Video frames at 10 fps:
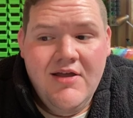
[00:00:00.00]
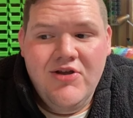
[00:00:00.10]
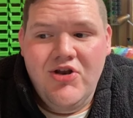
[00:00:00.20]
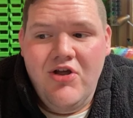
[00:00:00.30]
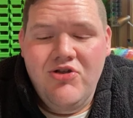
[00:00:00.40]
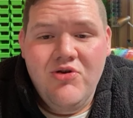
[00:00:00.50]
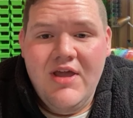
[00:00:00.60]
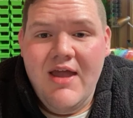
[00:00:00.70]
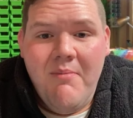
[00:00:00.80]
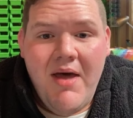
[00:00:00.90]
You know, you
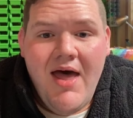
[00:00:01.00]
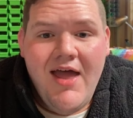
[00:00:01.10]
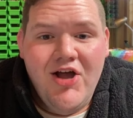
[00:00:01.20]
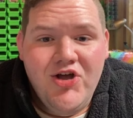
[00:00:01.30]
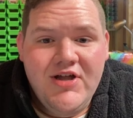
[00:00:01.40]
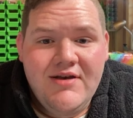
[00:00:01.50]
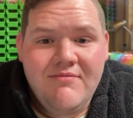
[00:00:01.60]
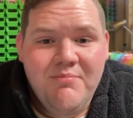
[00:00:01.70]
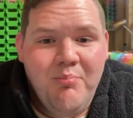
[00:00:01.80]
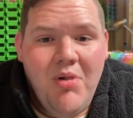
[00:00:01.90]
can't buy a good
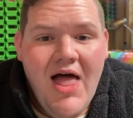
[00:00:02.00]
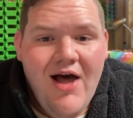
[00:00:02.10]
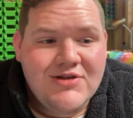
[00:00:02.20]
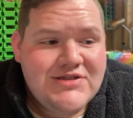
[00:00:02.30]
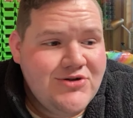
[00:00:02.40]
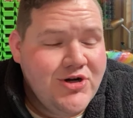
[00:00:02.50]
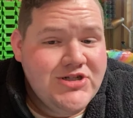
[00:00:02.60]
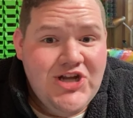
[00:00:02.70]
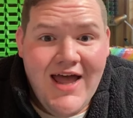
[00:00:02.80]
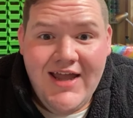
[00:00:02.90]
blouse or a
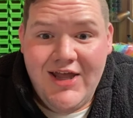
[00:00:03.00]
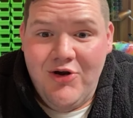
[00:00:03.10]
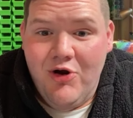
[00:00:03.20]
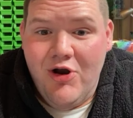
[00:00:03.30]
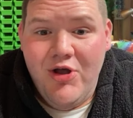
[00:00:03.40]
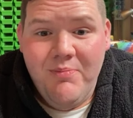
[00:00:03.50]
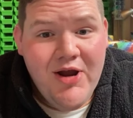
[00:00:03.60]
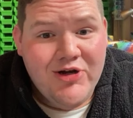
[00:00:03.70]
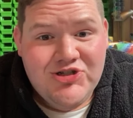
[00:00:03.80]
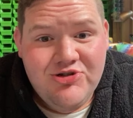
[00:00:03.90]
jacket or a good
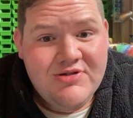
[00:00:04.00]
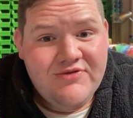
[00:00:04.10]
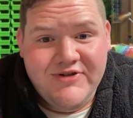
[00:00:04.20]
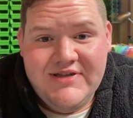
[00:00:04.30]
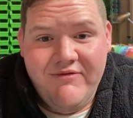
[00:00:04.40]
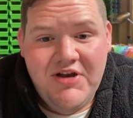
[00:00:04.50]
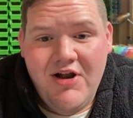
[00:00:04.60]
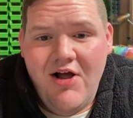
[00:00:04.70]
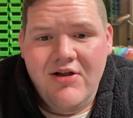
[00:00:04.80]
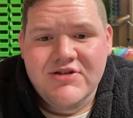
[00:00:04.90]
pair of shoes for
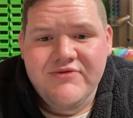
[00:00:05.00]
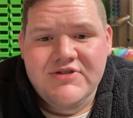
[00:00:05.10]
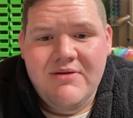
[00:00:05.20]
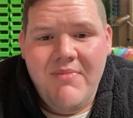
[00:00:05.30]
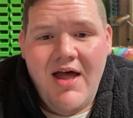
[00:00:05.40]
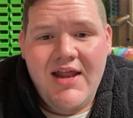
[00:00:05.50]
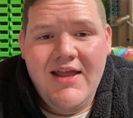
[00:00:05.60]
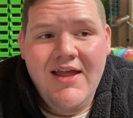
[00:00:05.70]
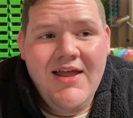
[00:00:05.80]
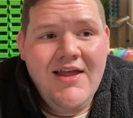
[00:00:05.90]
$70 for somebody.
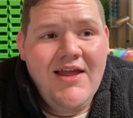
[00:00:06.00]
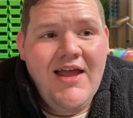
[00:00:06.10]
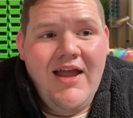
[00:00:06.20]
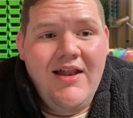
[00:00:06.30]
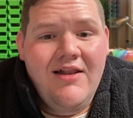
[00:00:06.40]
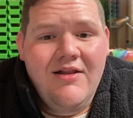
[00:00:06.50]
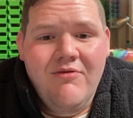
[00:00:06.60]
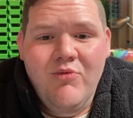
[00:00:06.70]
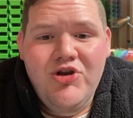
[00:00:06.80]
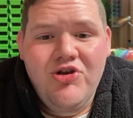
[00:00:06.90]
And
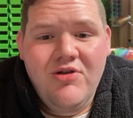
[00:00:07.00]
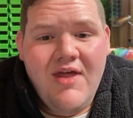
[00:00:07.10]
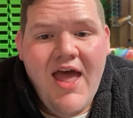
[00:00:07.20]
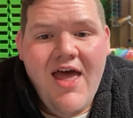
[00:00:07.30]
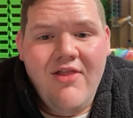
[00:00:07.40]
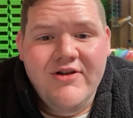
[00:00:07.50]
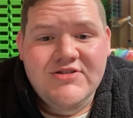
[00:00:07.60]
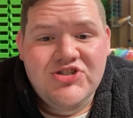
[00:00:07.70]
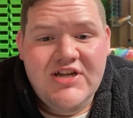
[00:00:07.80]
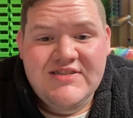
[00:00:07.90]
when you do that, there's
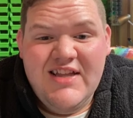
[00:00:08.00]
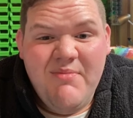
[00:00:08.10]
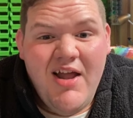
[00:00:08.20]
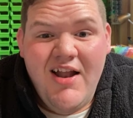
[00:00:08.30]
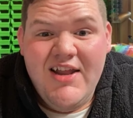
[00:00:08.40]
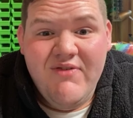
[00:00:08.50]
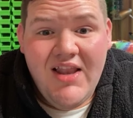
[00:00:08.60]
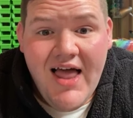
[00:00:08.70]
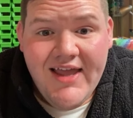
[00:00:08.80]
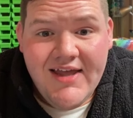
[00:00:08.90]
a chance they might not even
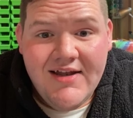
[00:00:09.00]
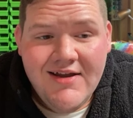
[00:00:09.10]
like it.